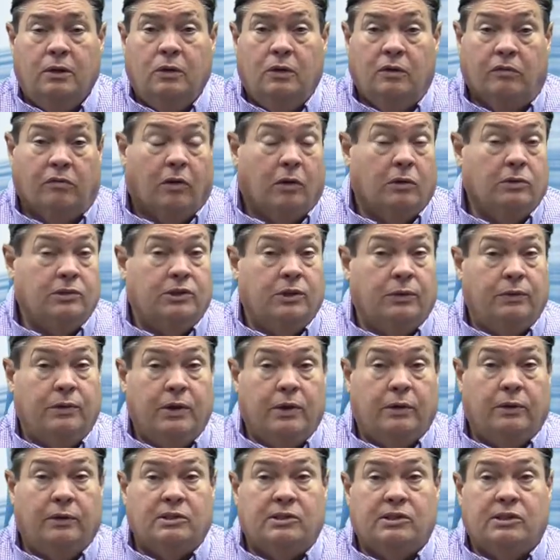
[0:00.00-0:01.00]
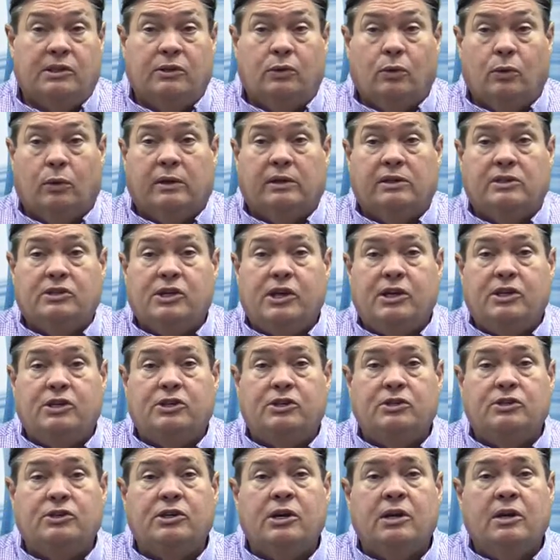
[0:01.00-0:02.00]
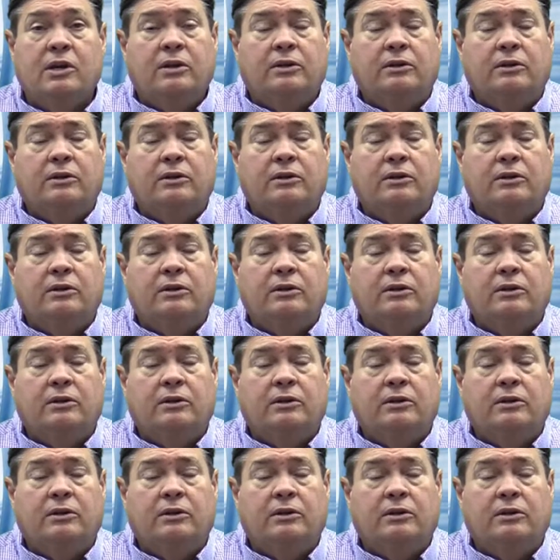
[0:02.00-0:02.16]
I've also noticed that organizations